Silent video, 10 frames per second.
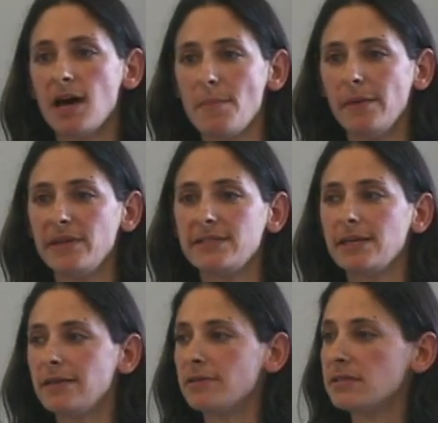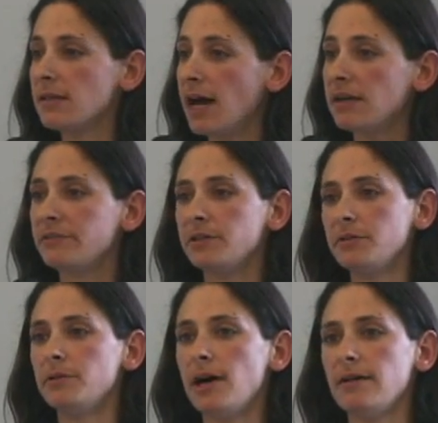I'm happy to say there's a lot of
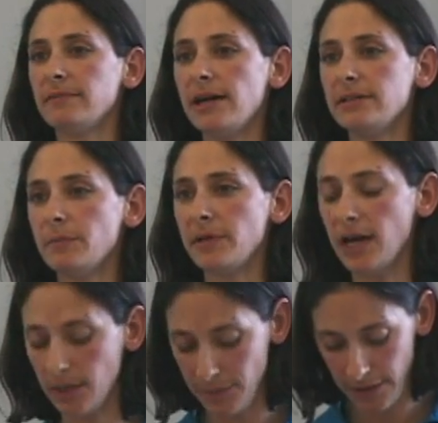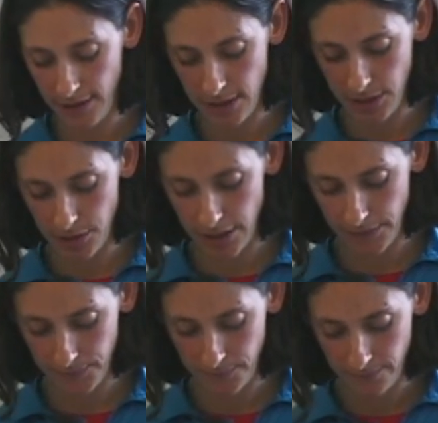you who have lined up behind me and
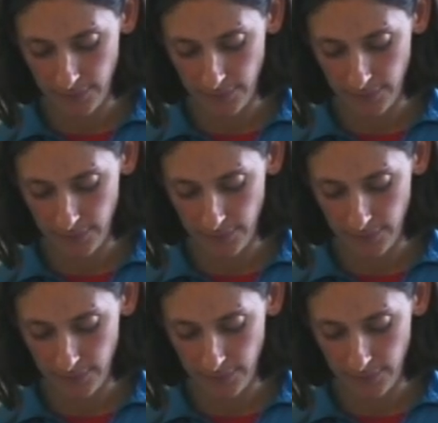agree.